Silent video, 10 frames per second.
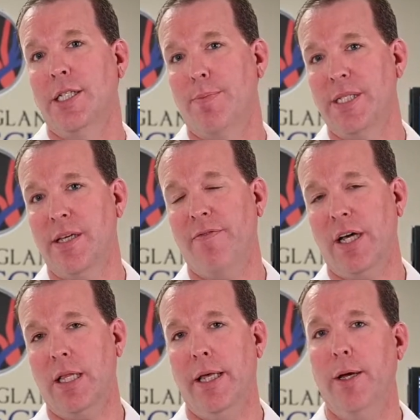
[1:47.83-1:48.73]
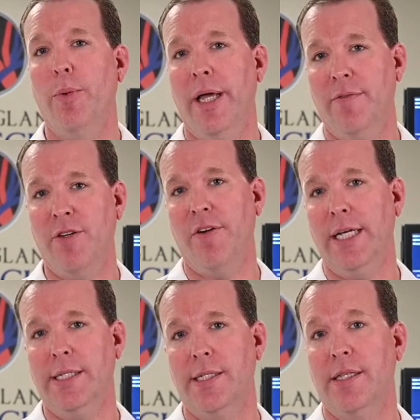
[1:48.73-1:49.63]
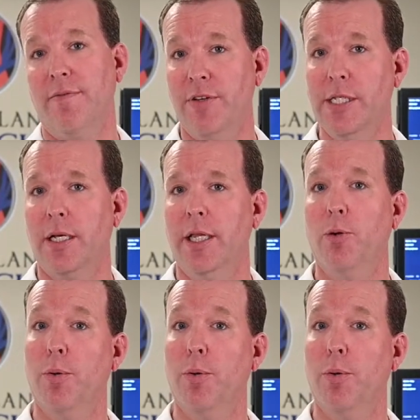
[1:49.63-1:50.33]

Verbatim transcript: Specifically, we have devices that physically